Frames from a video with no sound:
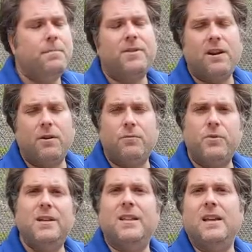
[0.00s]
but they are
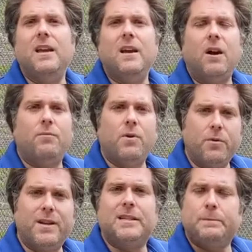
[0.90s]
really a
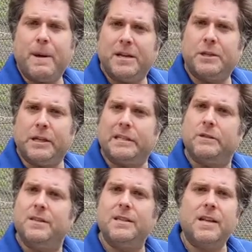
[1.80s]
rodent specialist.
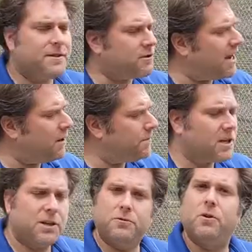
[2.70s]
So these guys are helping
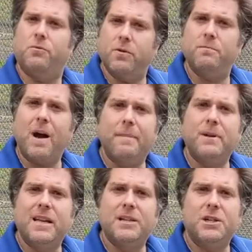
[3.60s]
to control rodent
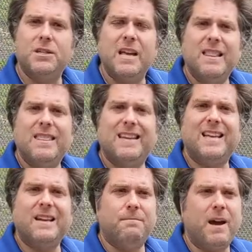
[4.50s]
populations, things
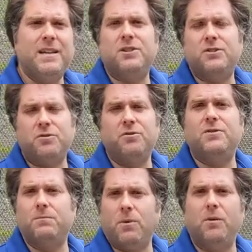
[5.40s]
like mice and
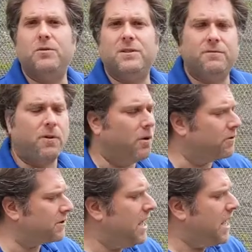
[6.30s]
shrews and moles and
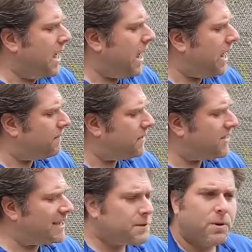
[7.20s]
voles. Um,
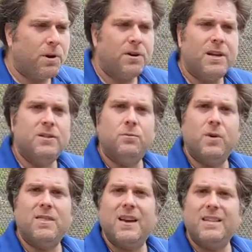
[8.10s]
this bird is
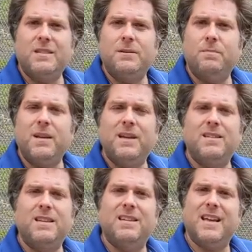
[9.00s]
with us
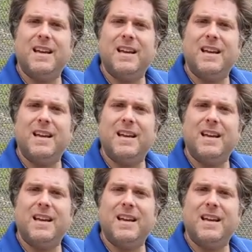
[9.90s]
because he's